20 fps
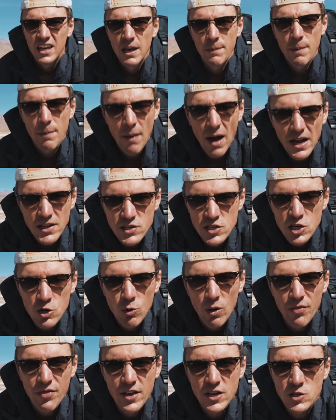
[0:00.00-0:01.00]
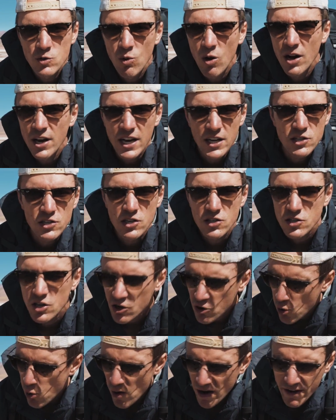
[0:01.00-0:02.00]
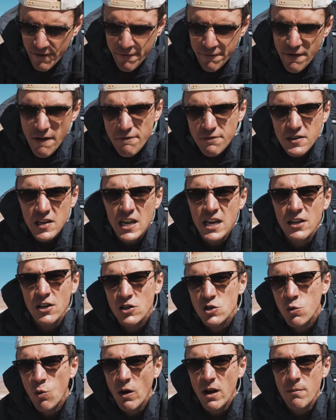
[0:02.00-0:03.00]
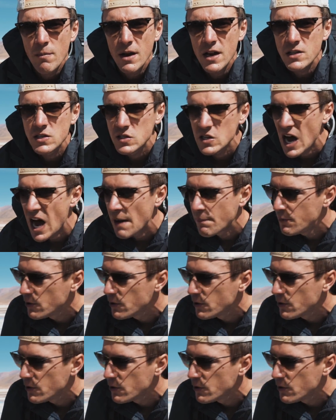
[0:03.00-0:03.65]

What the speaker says: Keep in mind too, with this one, it's just a quick 15 to 20 minute stop.